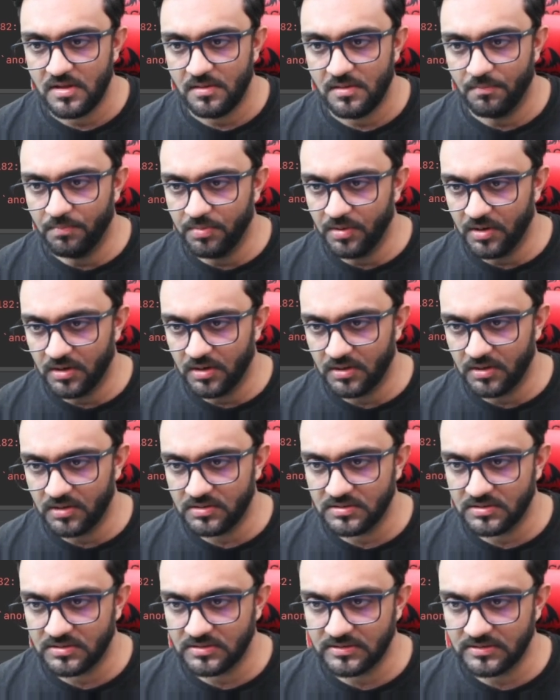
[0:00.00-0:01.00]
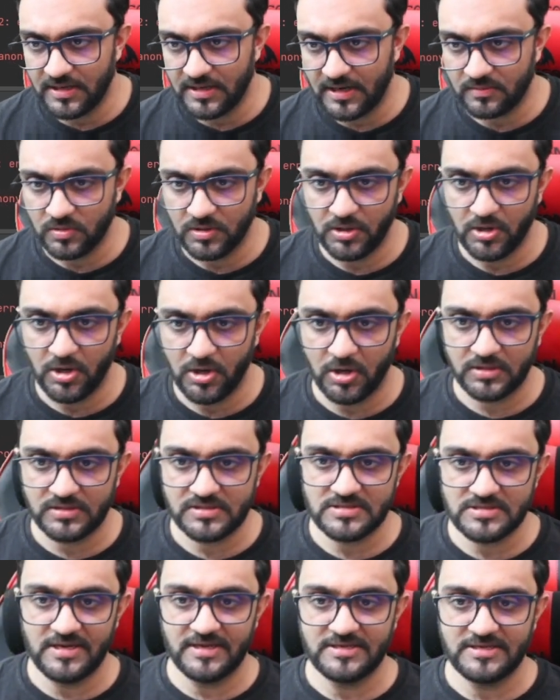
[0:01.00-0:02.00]
blur that will
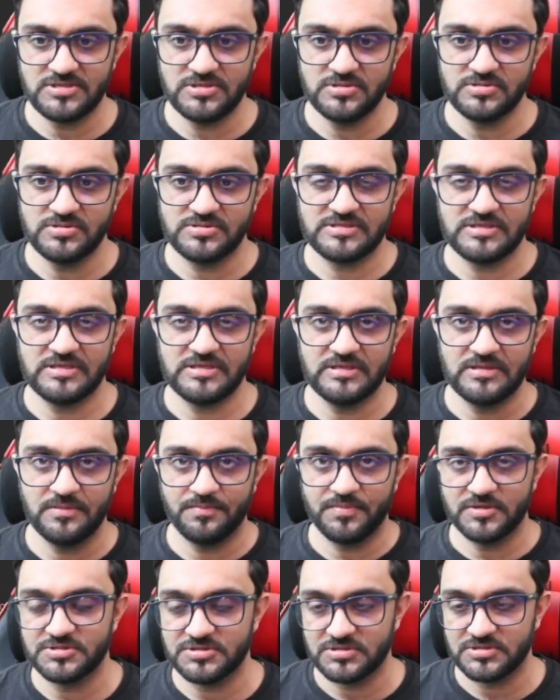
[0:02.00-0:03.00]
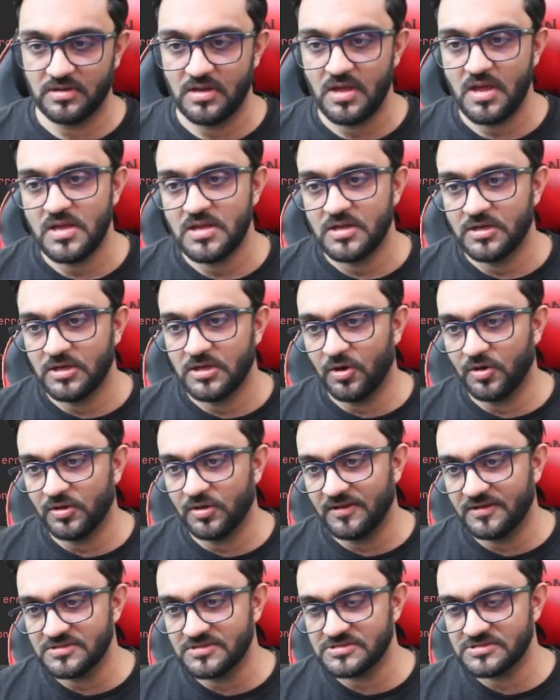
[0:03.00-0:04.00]
not let you see the person now
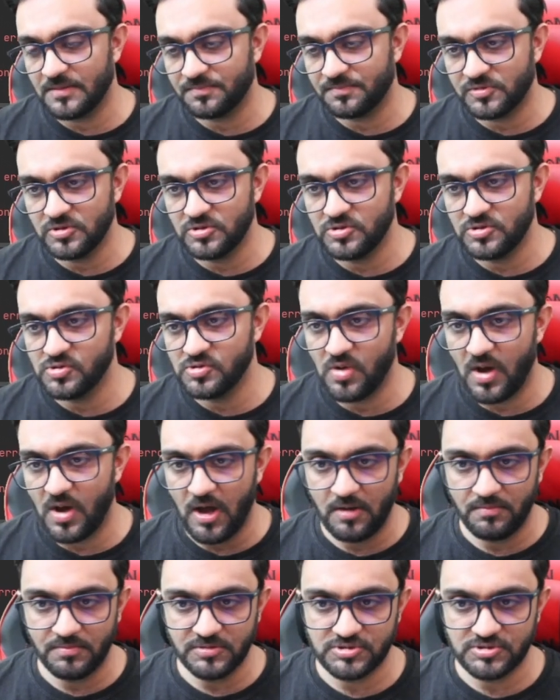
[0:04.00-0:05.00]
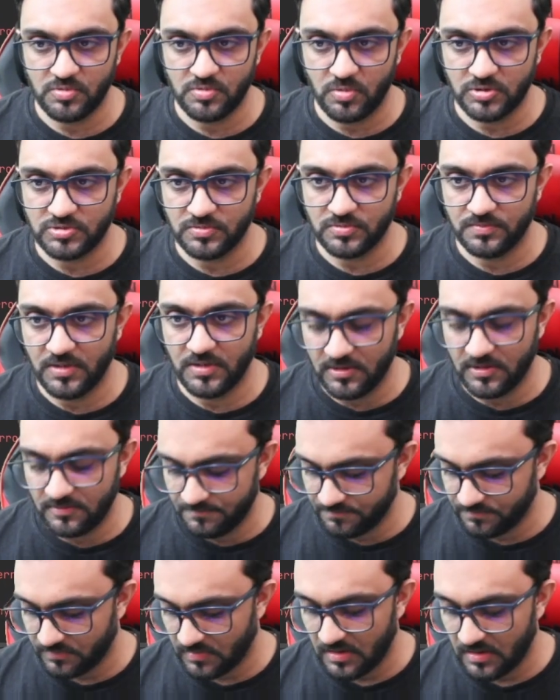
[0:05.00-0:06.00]
it is up to you how much you want to blur
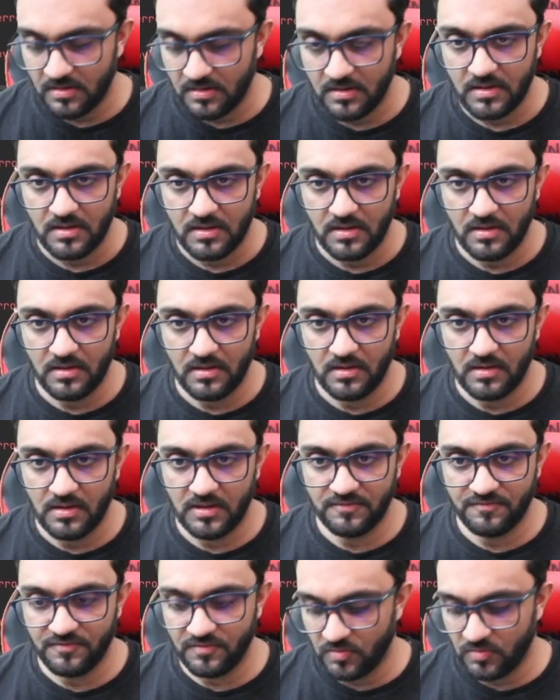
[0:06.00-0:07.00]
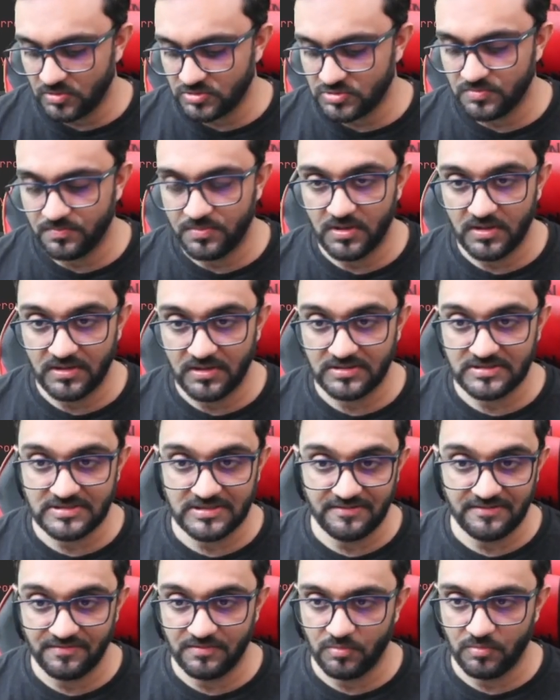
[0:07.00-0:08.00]
uh, if you want to blur it
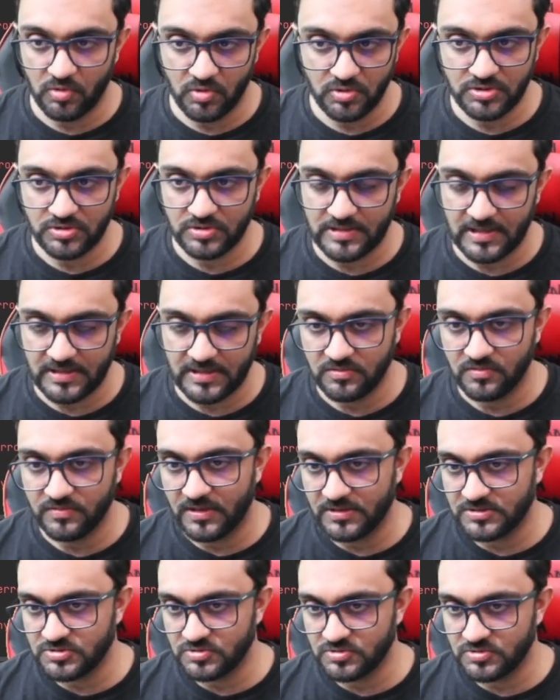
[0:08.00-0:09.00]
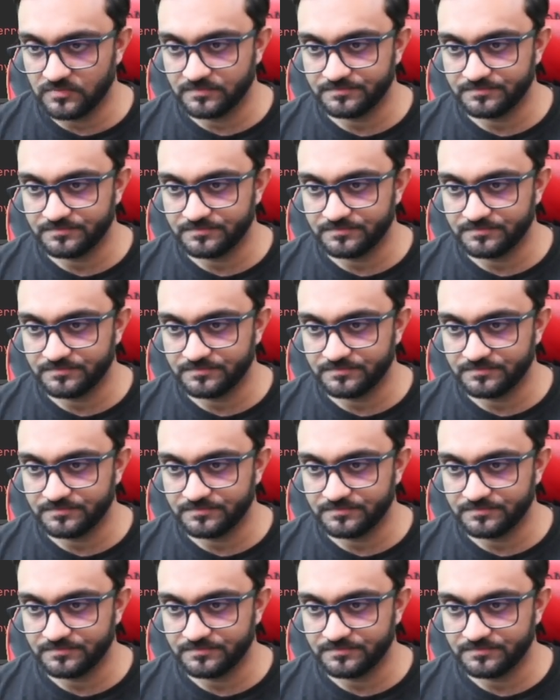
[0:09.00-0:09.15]
even more you can do that too